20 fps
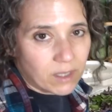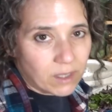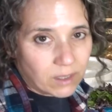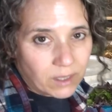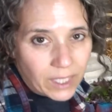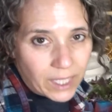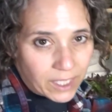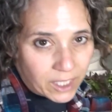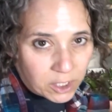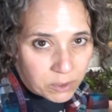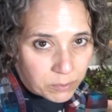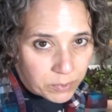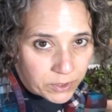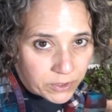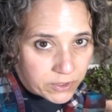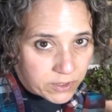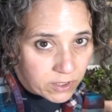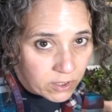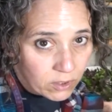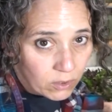are
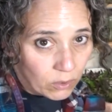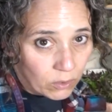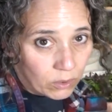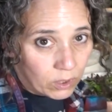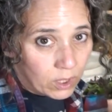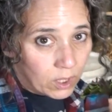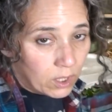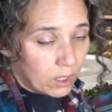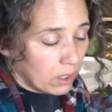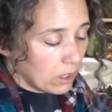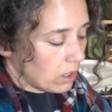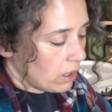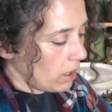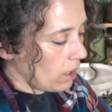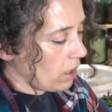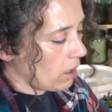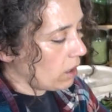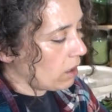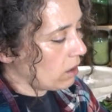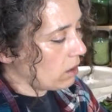edible too.
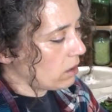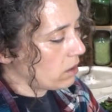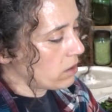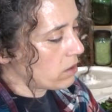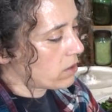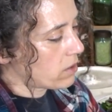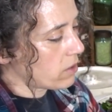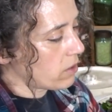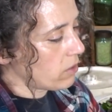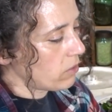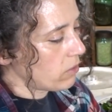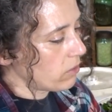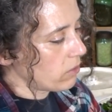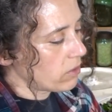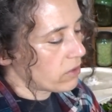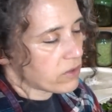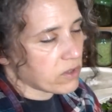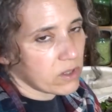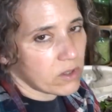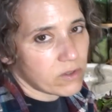And so
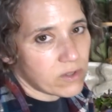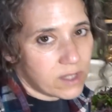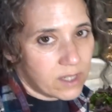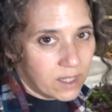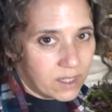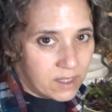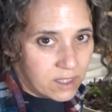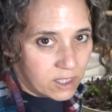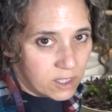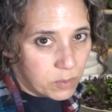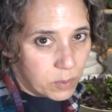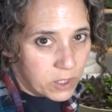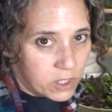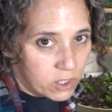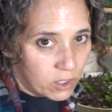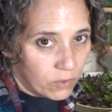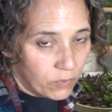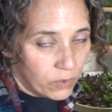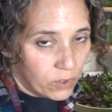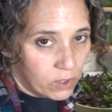there's no sense,
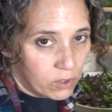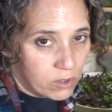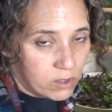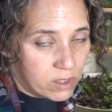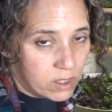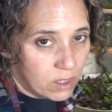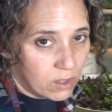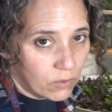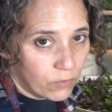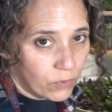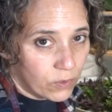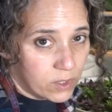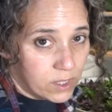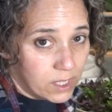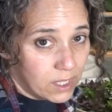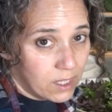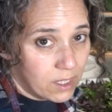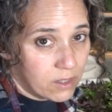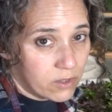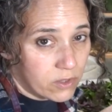especially if you're using it for
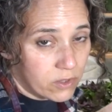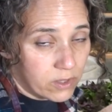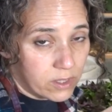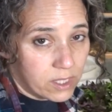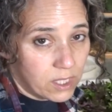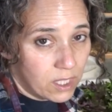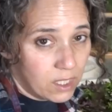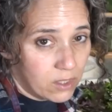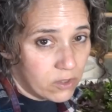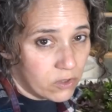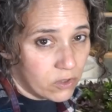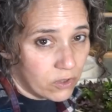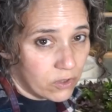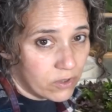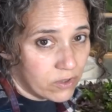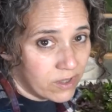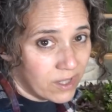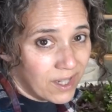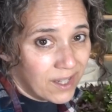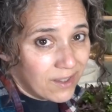teas and
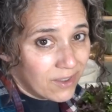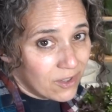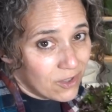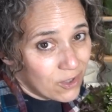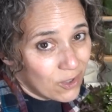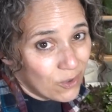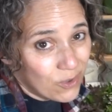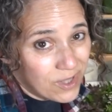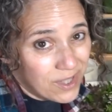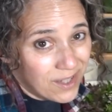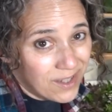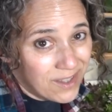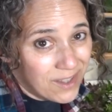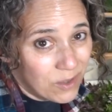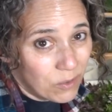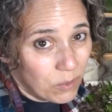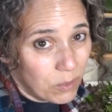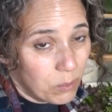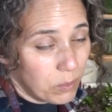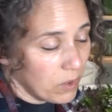tinctures, there's no sense
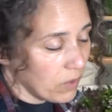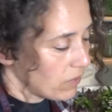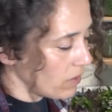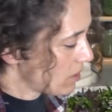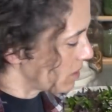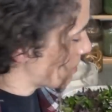in removing